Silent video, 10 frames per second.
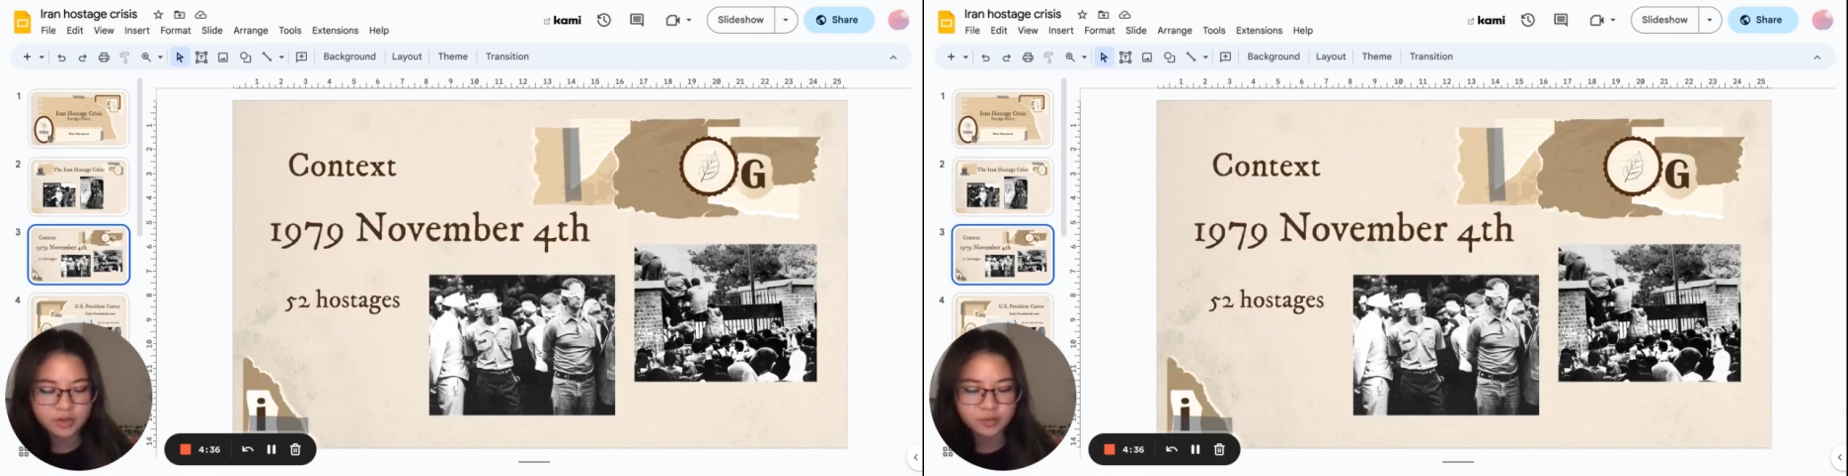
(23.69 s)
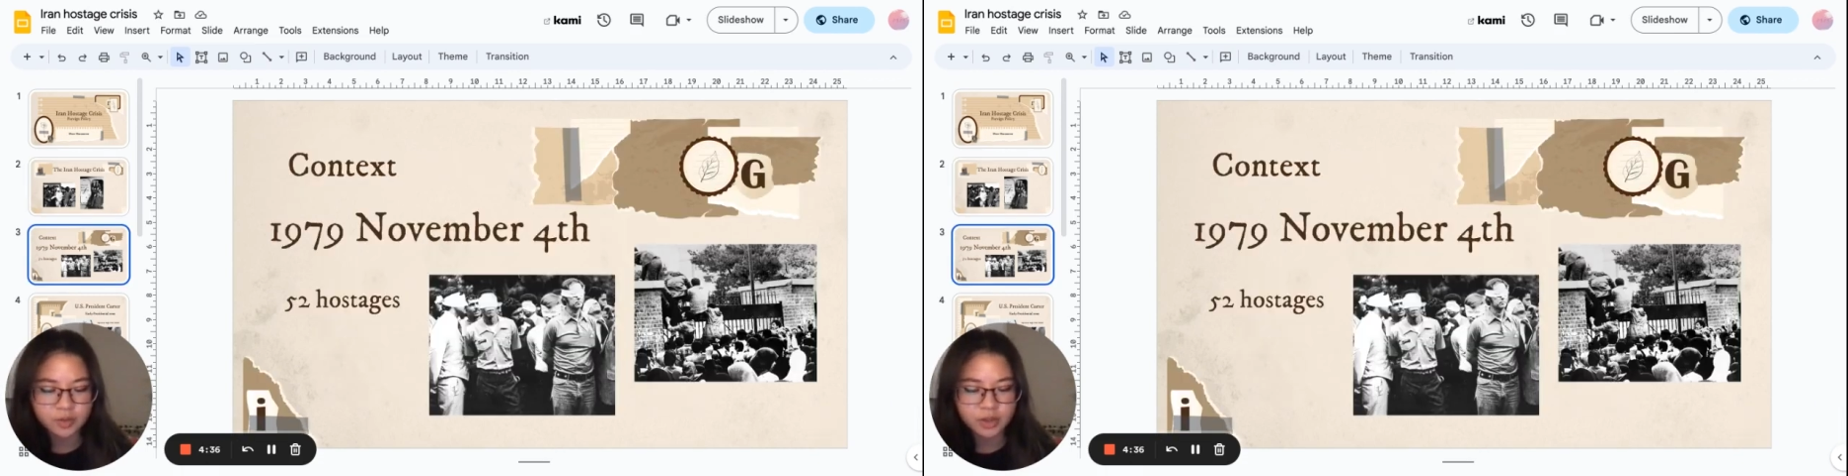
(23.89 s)

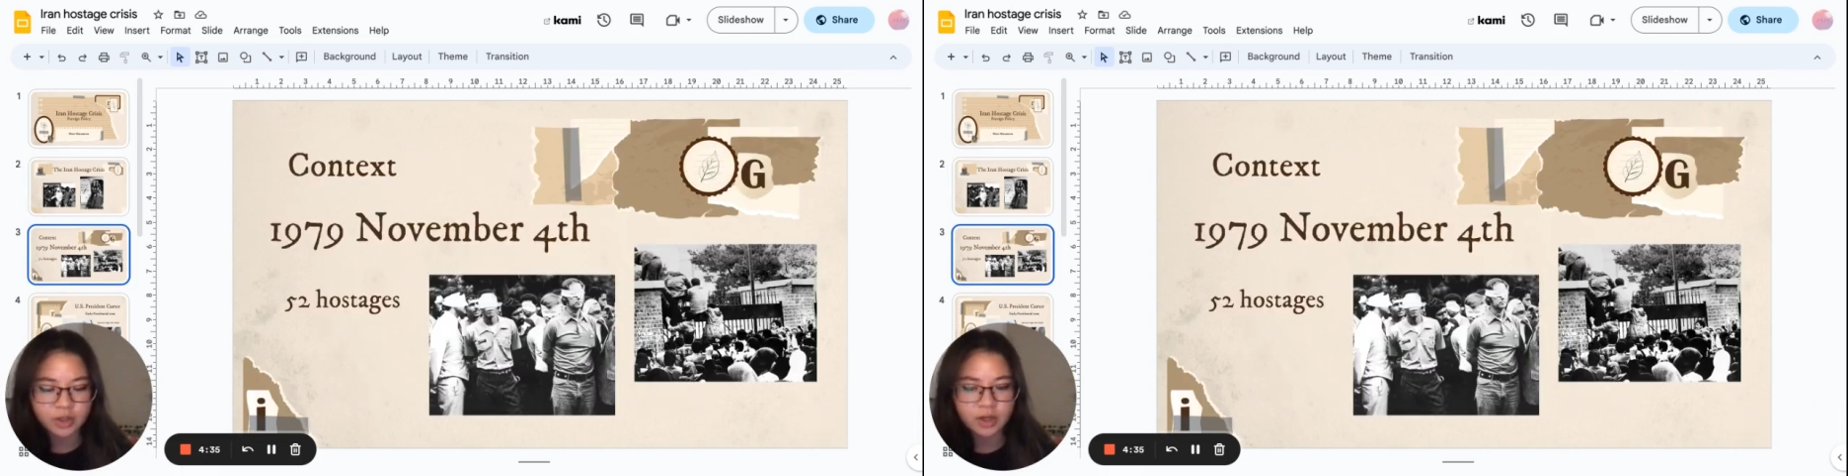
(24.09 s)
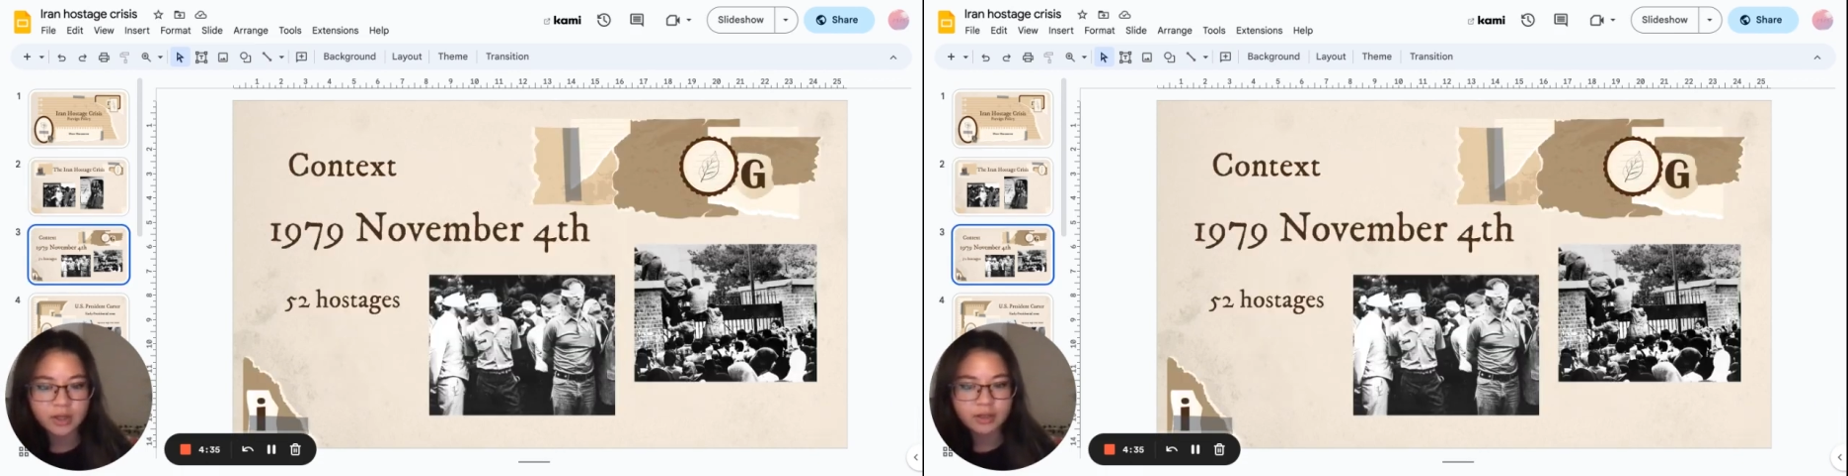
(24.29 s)
were
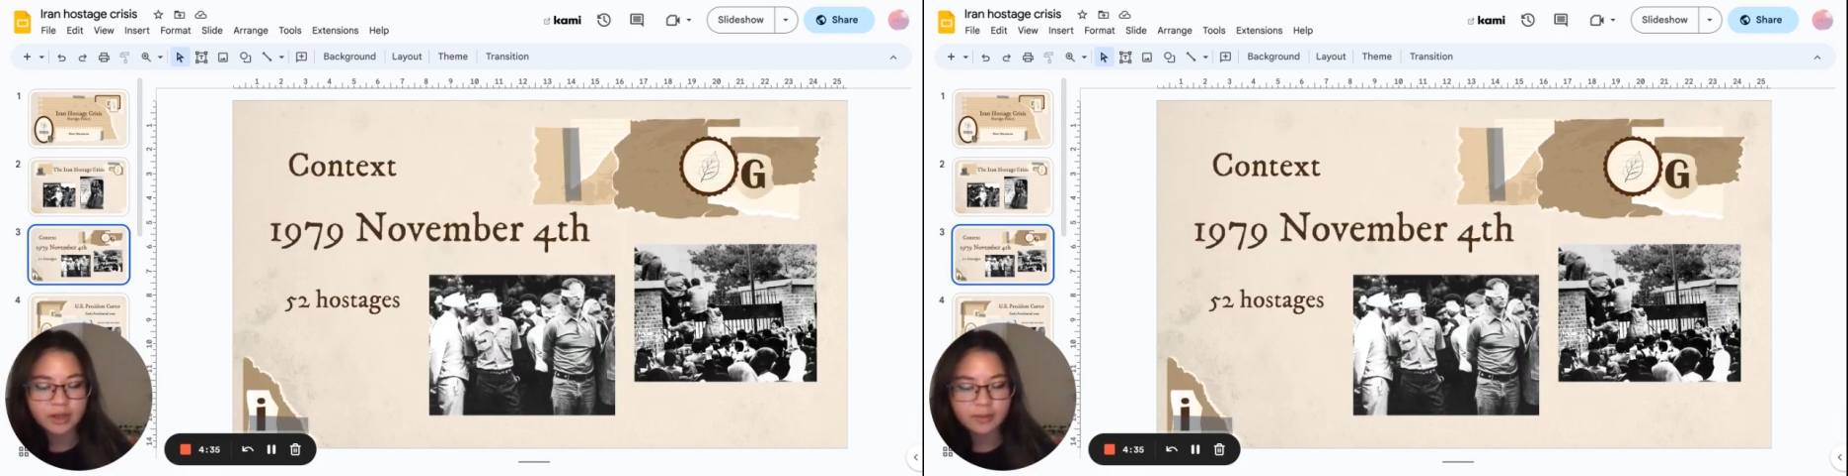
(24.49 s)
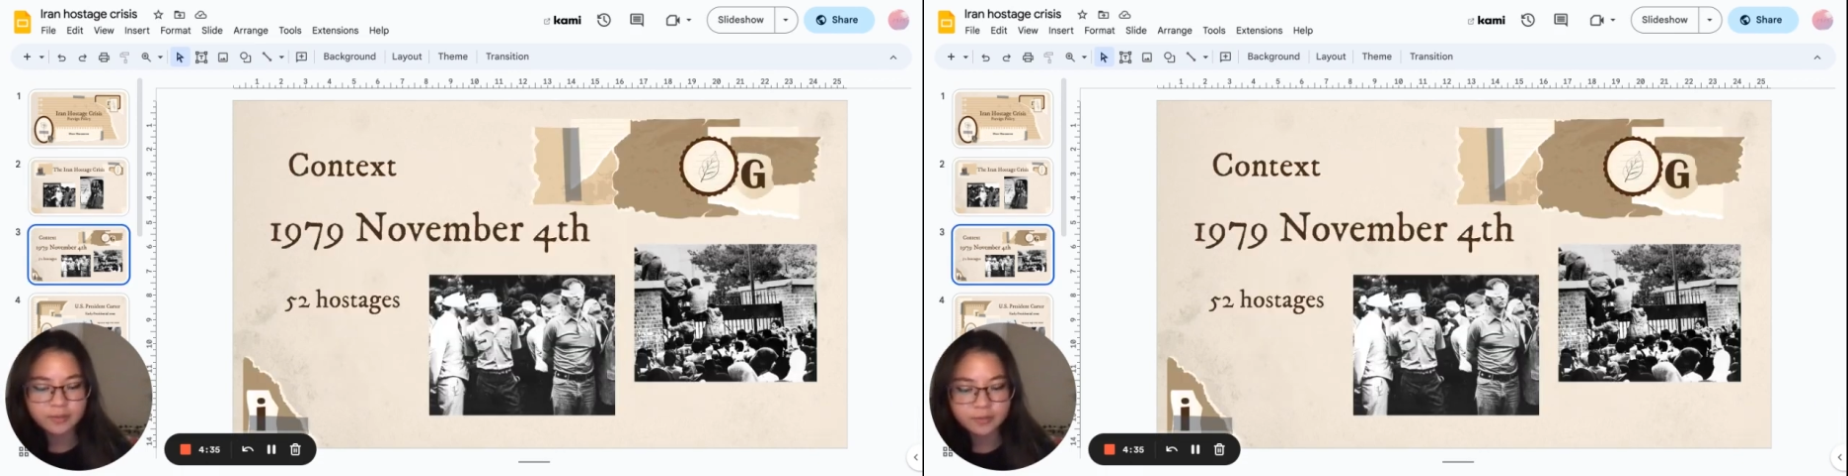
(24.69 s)

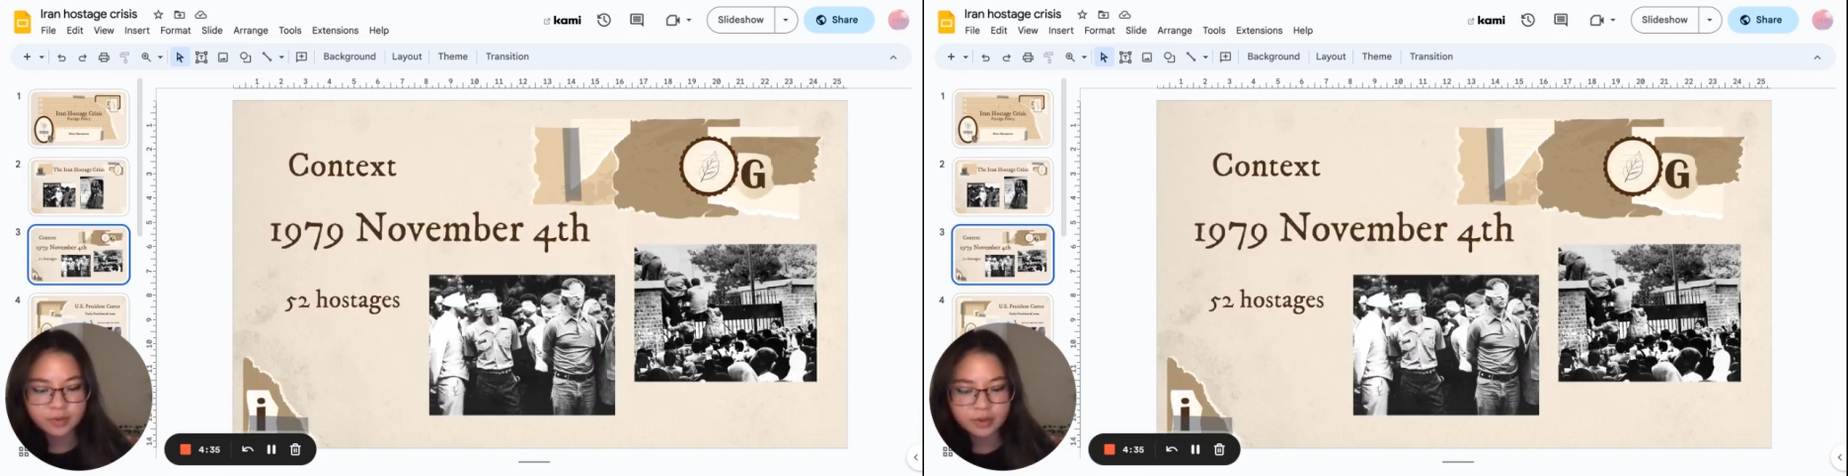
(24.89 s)
kept